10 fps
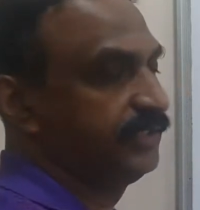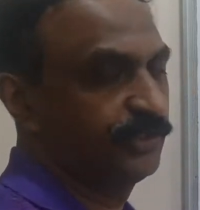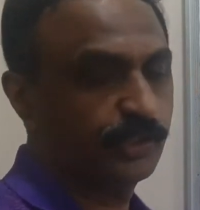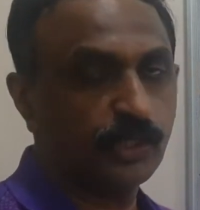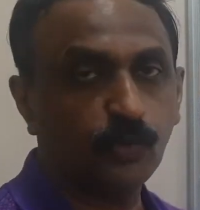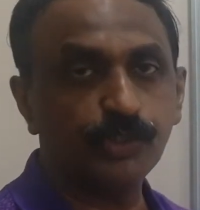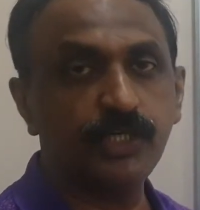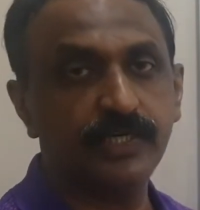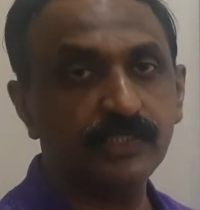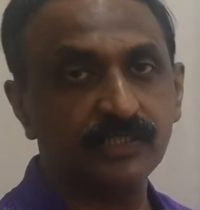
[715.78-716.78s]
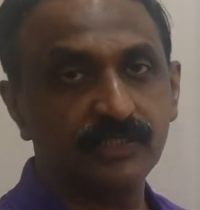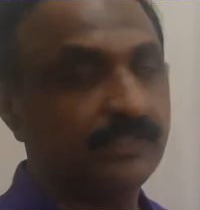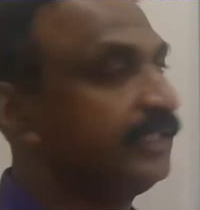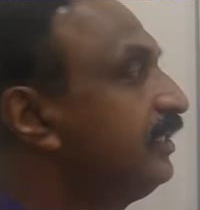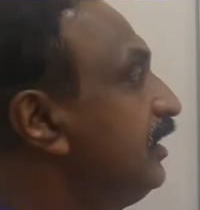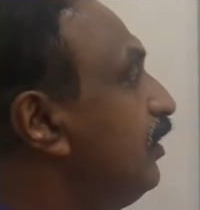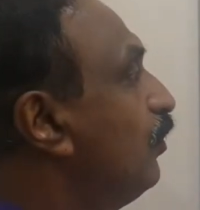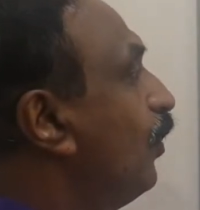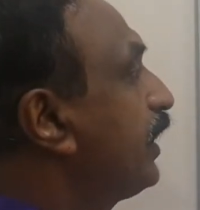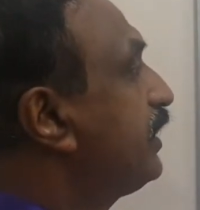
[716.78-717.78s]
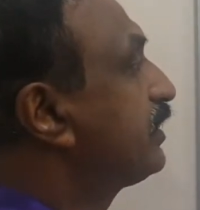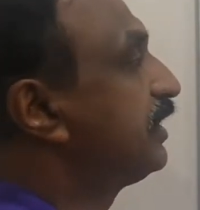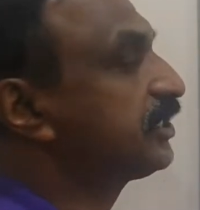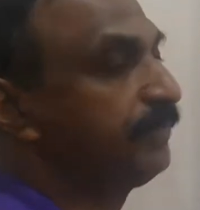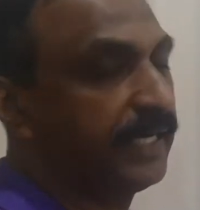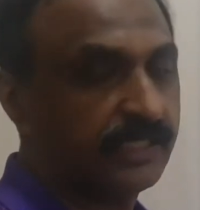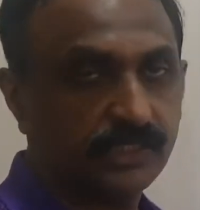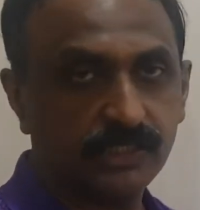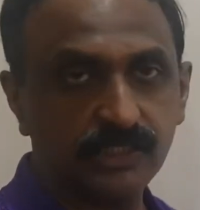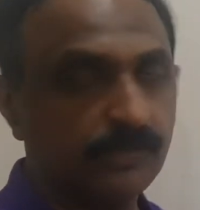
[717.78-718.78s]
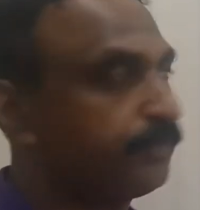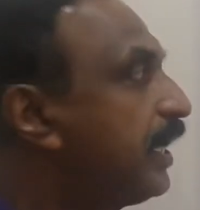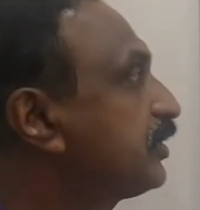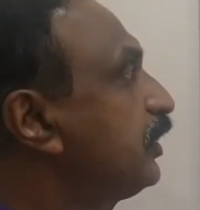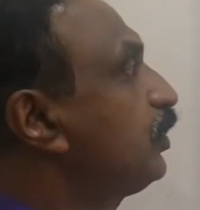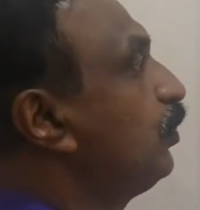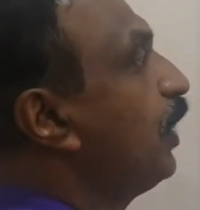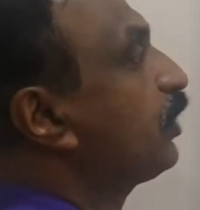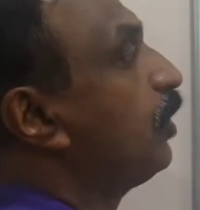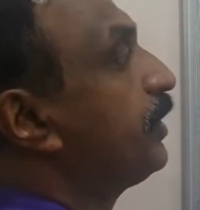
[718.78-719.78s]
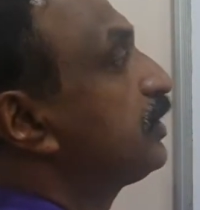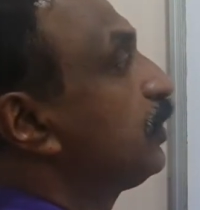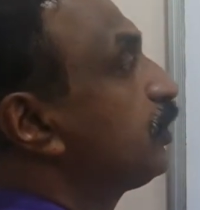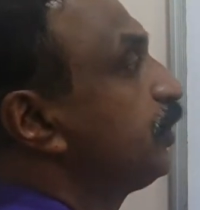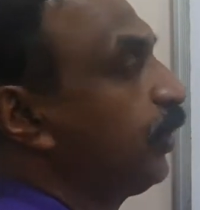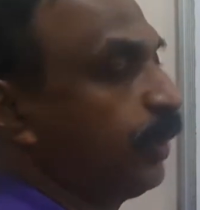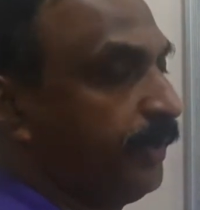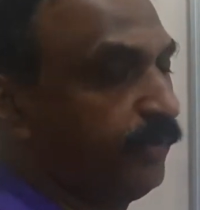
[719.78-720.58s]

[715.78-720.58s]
So the question is, what does this mean? Passing through 1, 0, 0,